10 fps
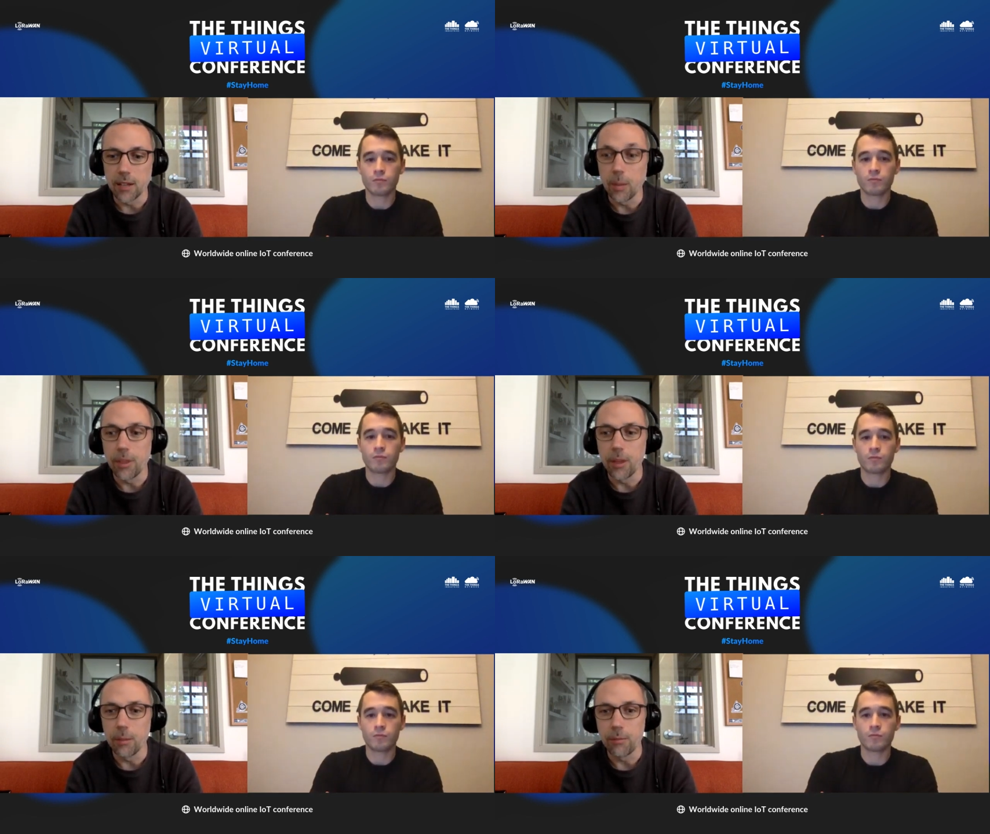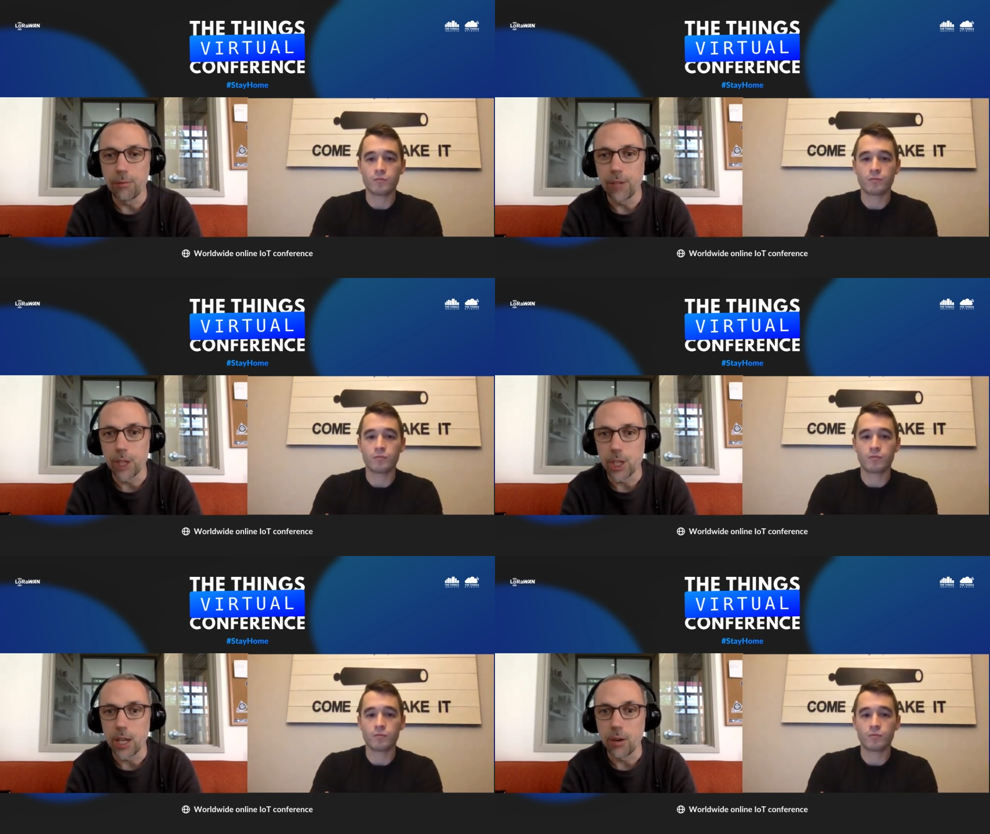Speaker 1: help them flesh
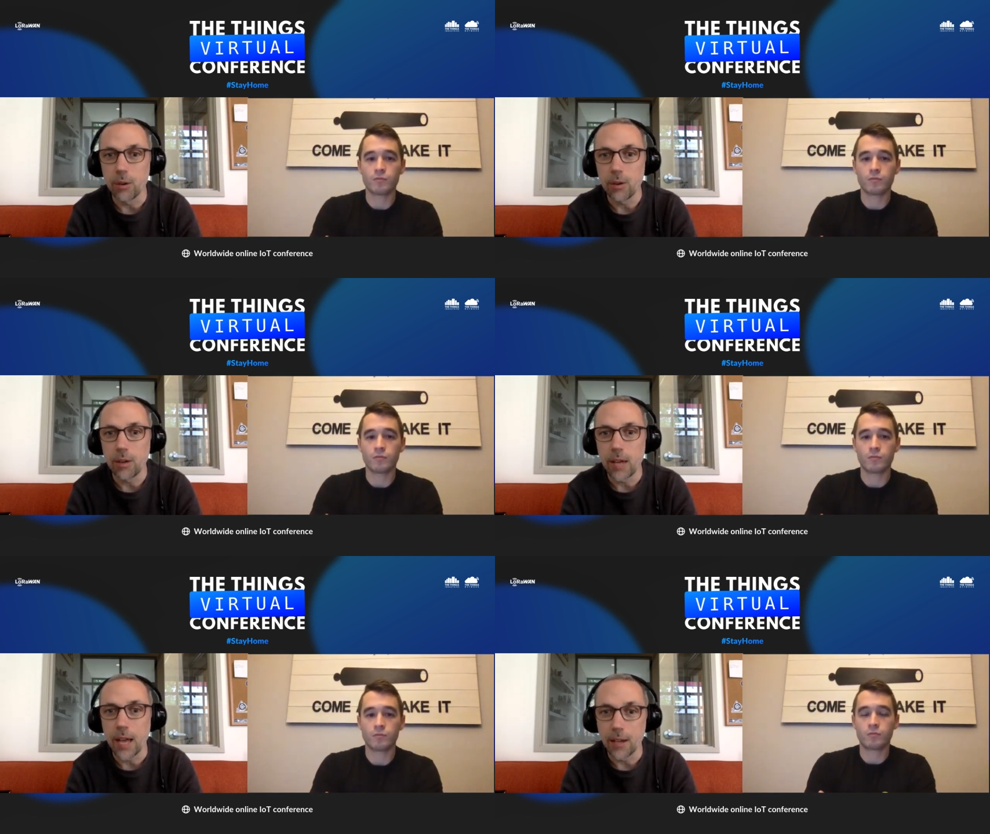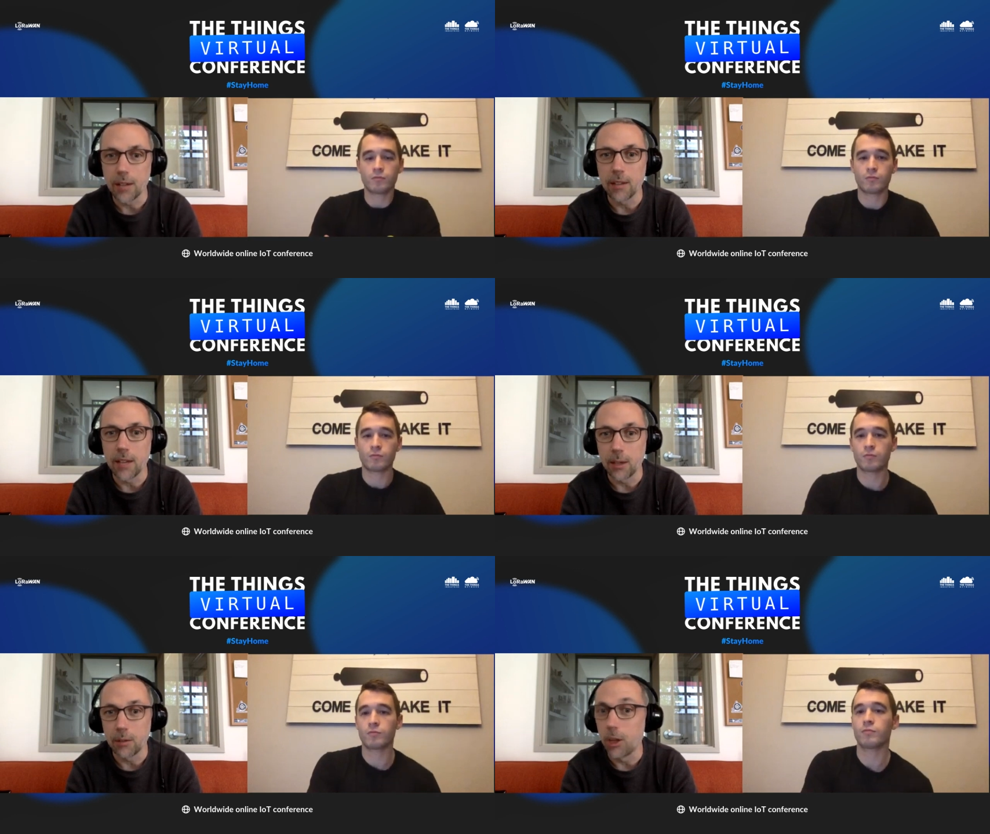out how
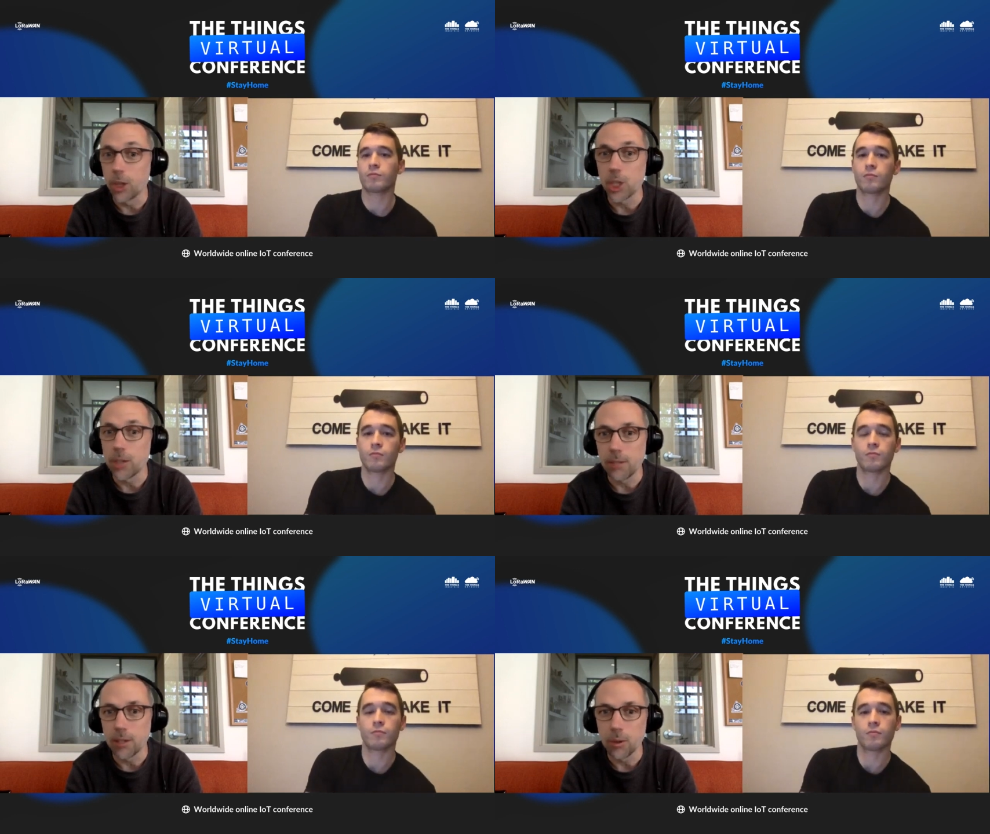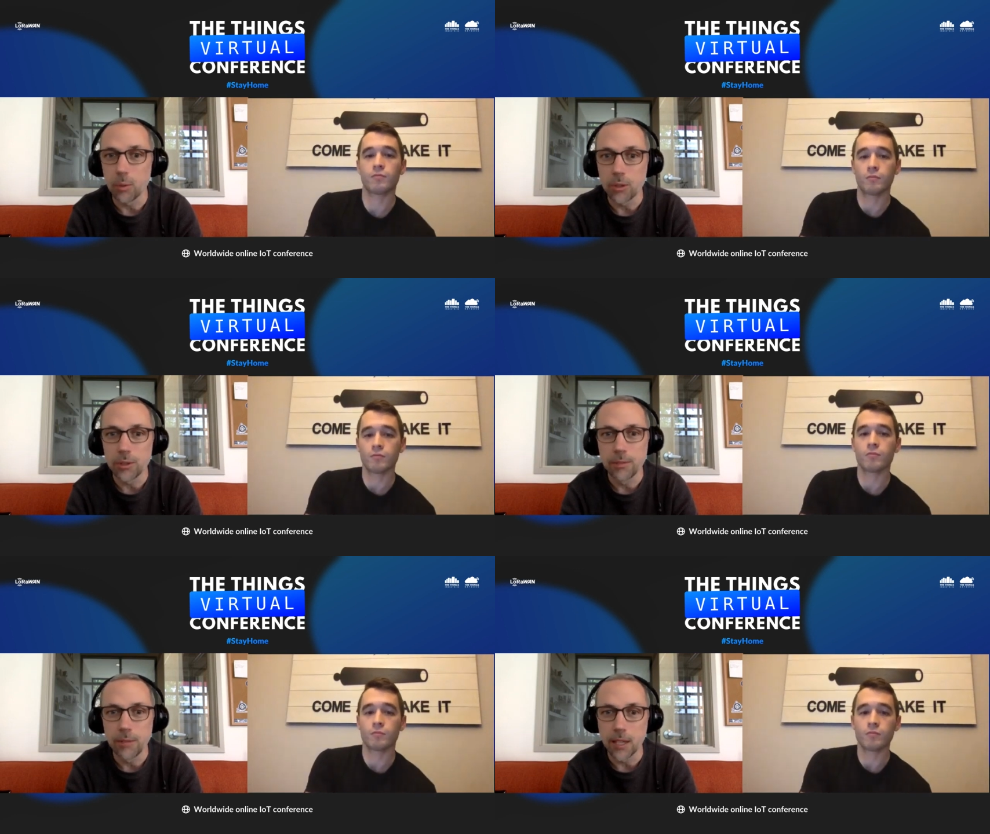to launch it into the world
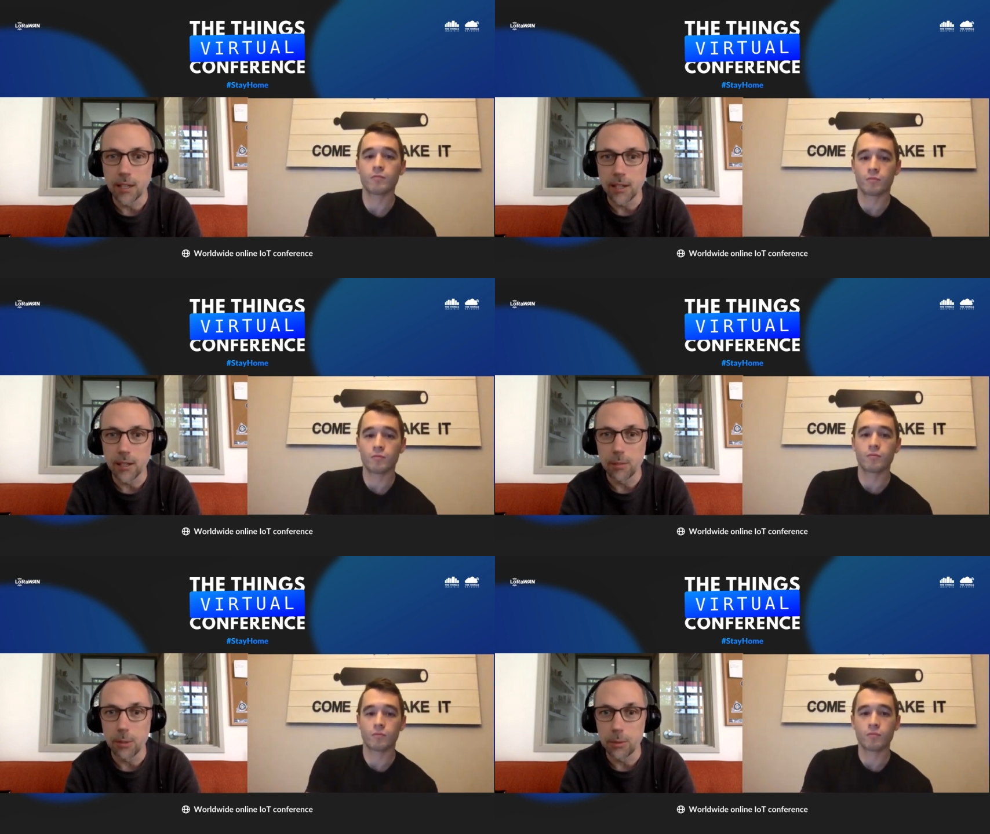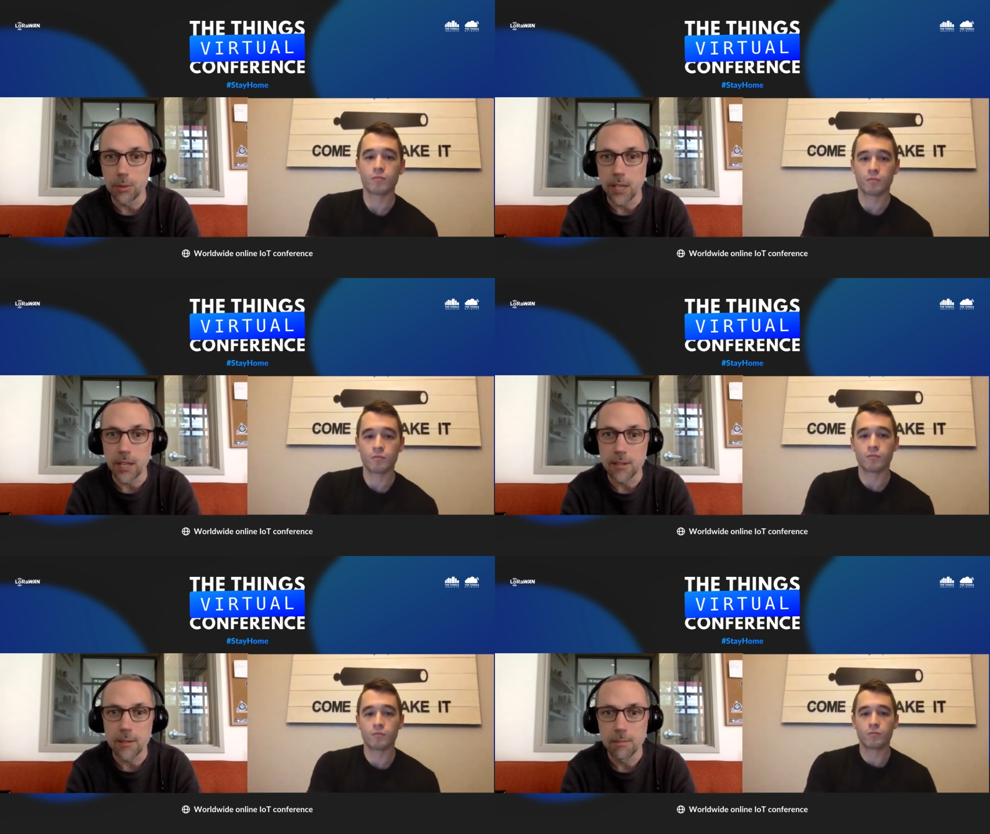and get it into people's
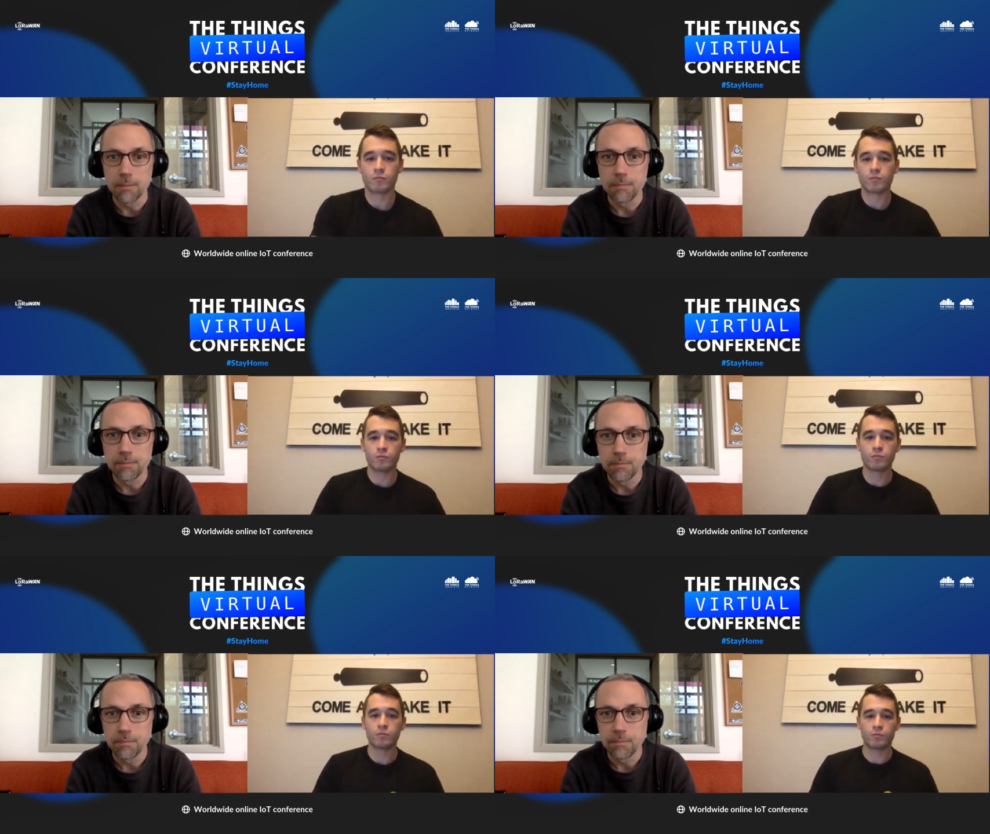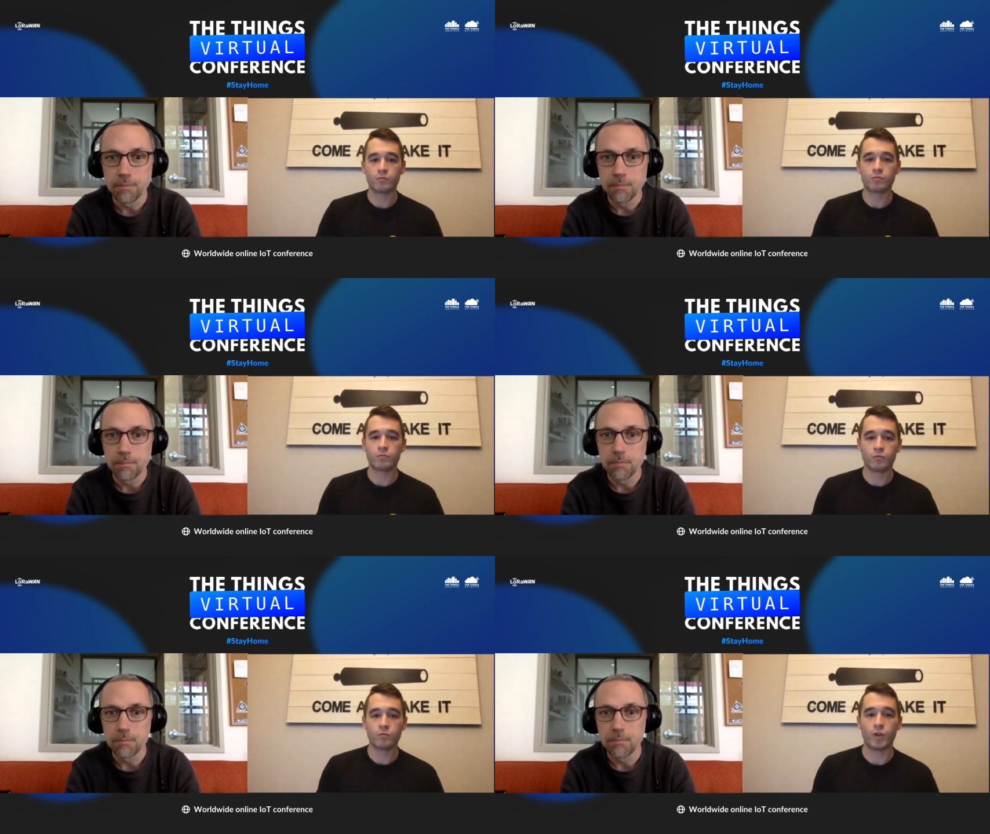hands.
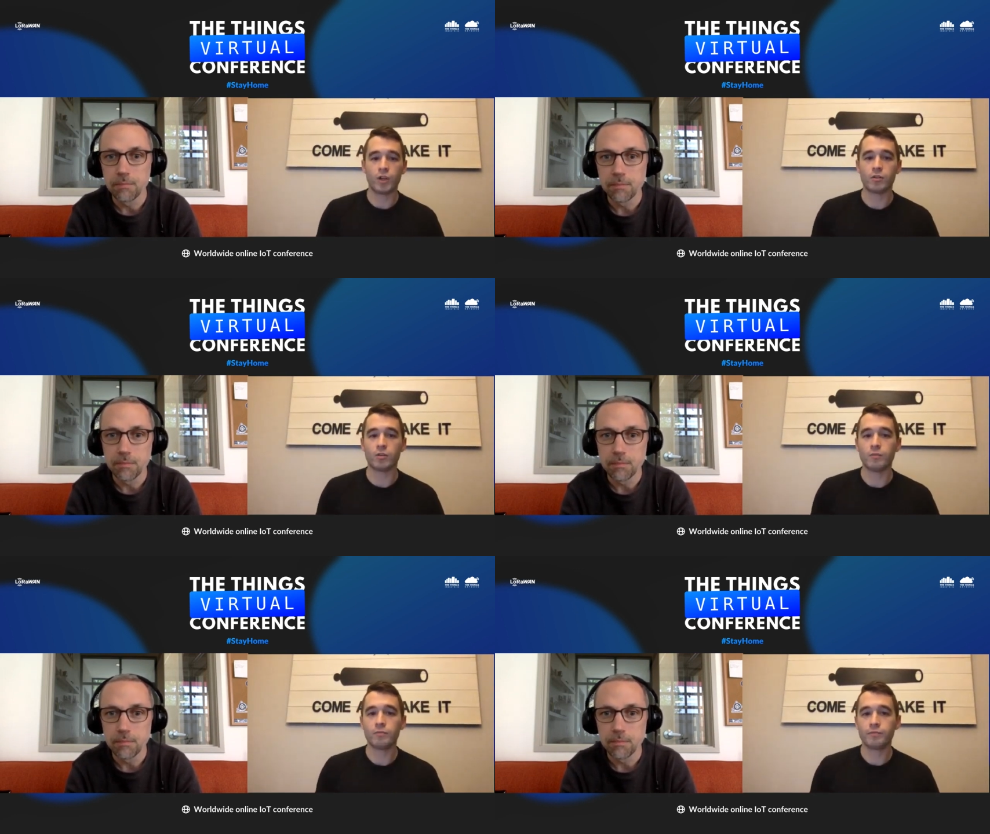
Speaker 2: Very cool.